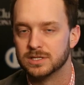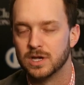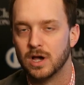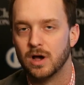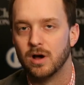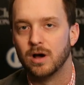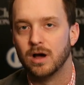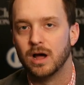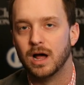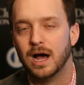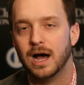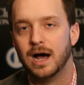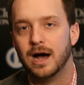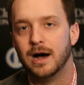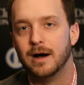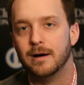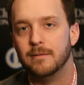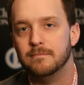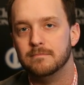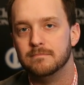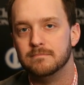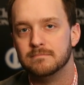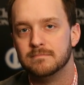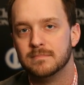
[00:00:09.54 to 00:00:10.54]
So
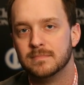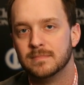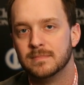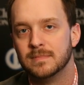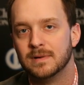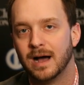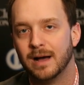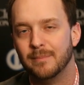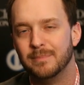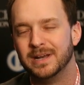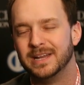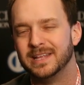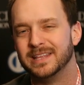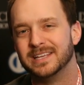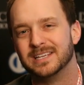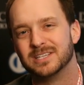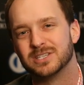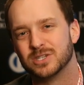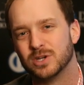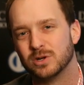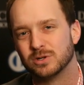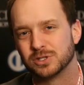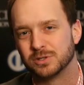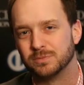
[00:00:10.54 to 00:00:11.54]
I've been in the
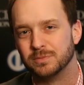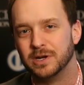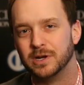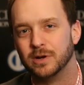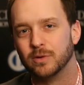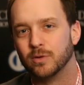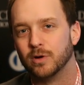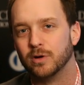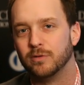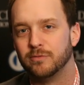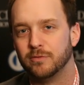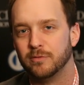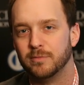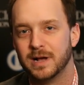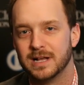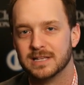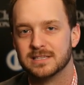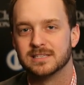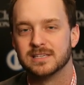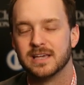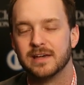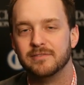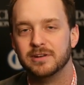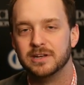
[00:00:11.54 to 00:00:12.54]
social media world for
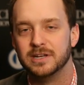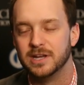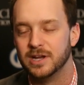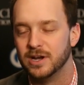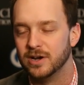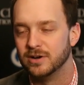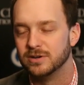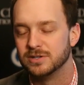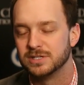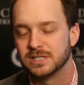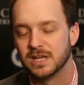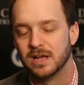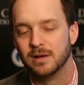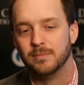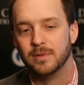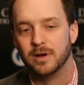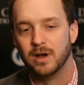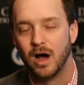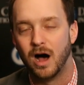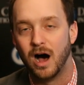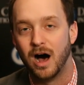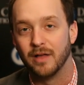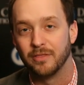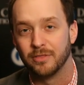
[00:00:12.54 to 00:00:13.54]
about 7 years. I'm
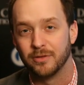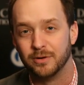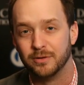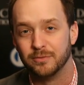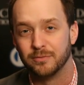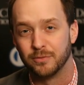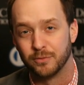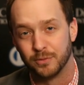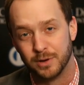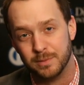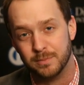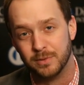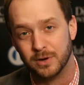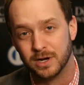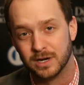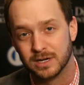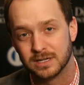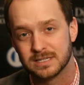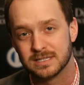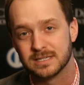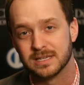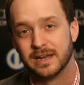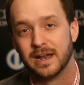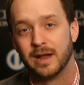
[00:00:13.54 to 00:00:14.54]
an author of 3
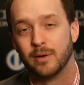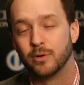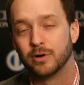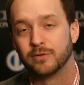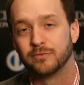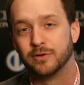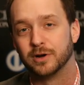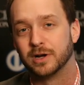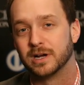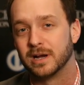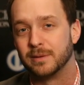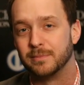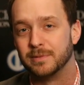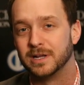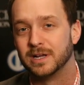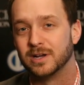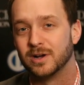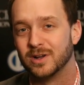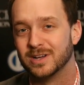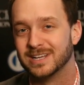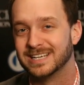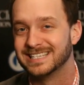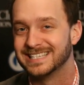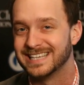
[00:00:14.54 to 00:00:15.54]
books, and I work for a company
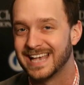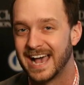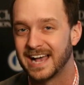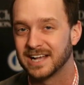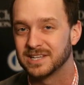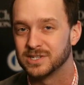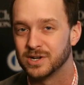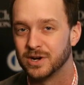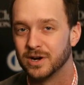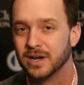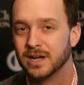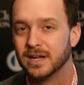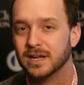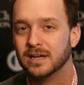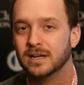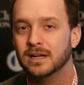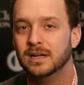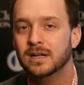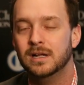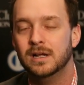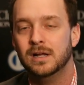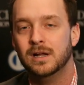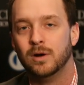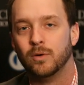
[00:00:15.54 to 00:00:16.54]
called ExactTarget,
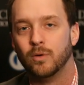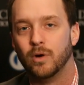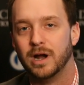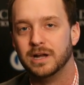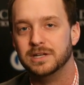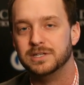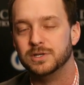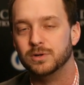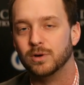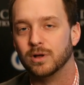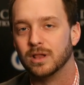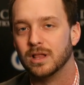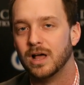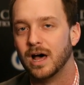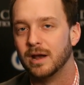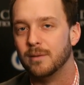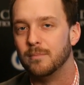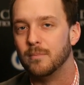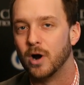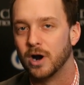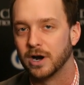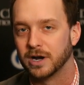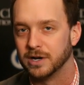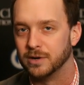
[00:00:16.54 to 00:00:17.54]
where I do a lot
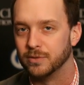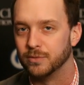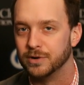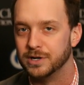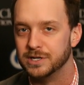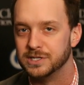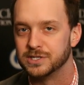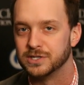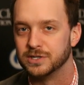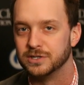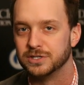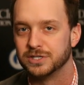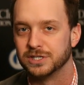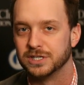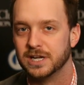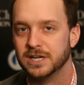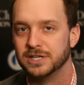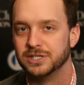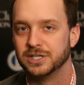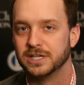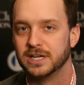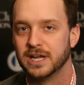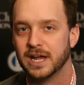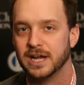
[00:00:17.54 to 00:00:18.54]
of marketing research and
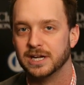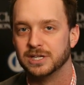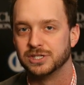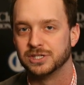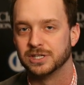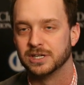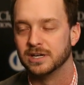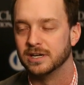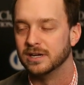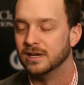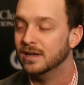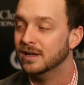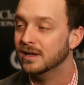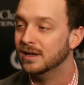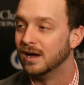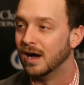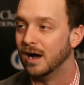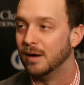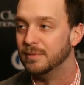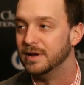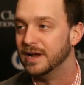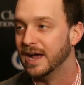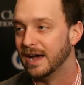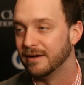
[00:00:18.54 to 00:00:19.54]
education
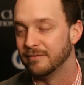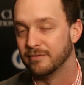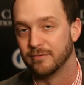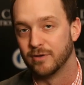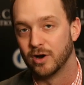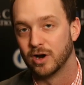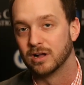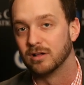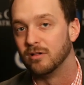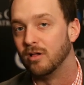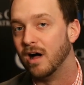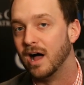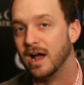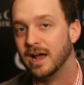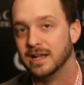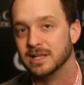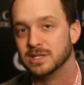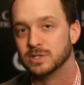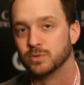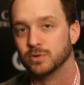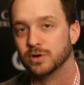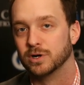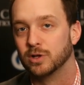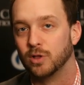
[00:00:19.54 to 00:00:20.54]
on behalf of our
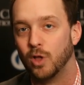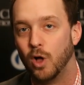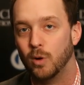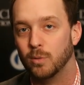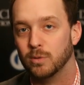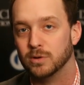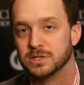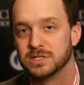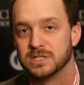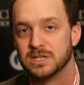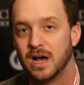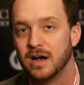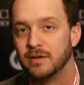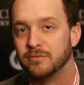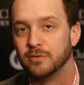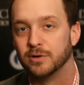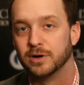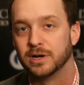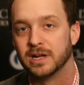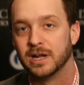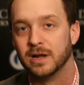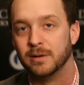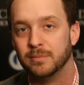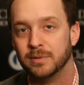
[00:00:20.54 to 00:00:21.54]
clients. We're a global
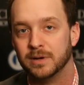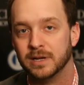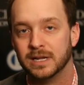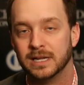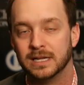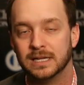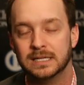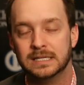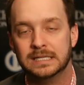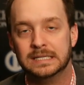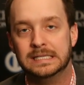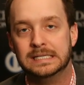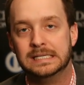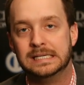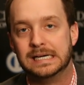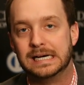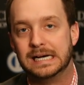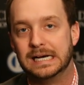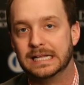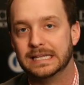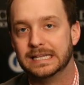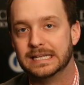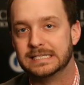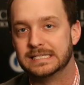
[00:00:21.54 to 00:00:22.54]
software company
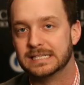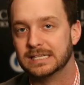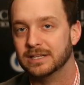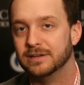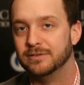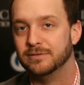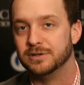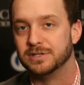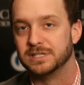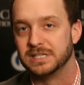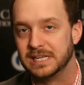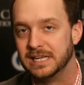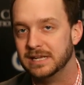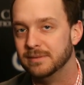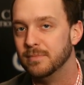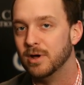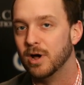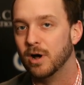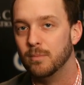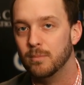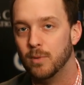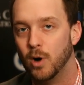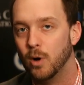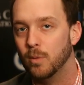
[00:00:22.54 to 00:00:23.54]
that delivers
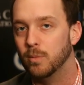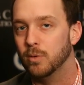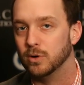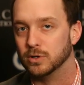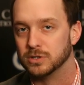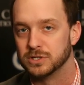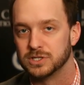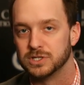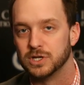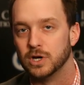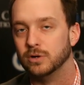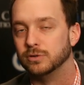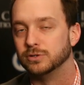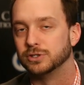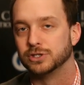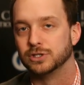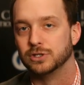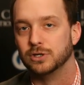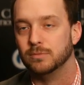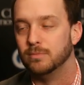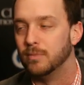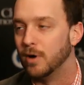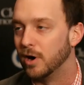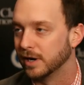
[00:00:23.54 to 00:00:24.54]
email, mobile,
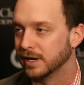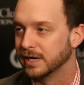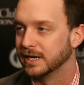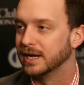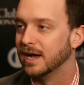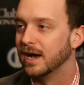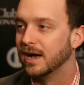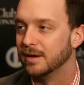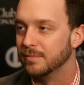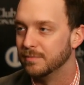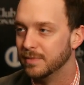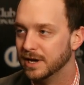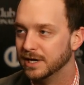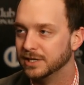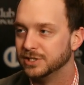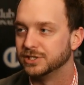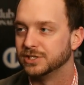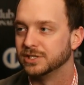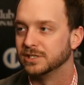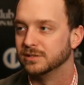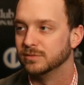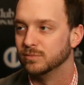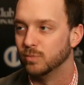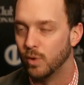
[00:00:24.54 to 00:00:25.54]
social, marketing
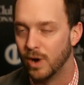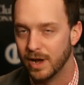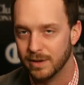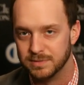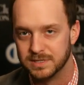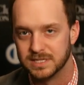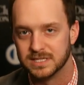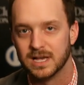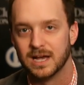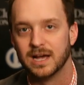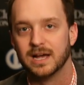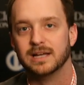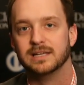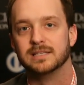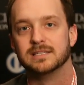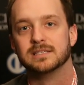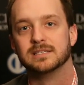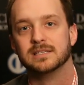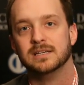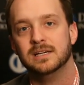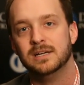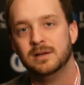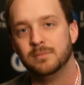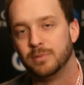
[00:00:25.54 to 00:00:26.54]
automation,
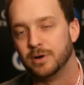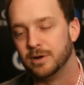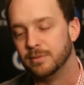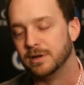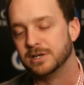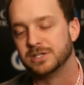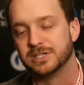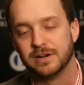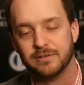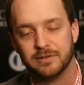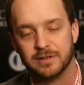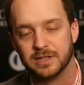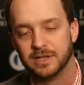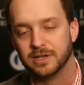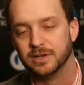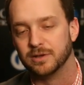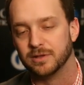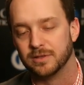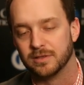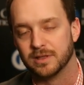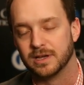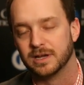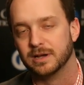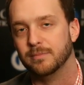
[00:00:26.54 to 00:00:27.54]
websites, pretty much everything you
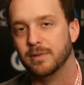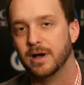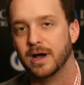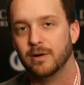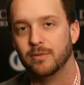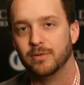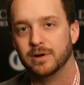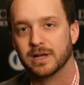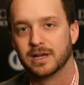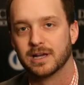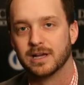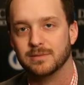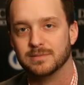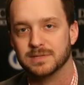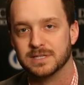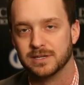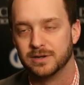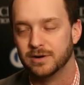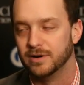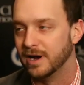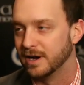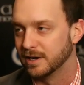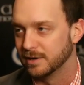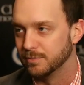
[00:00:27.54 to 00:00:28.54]
can think about when it comes to
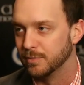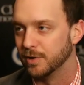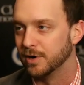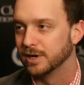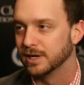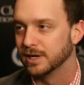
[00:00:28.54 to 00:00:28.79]
interactive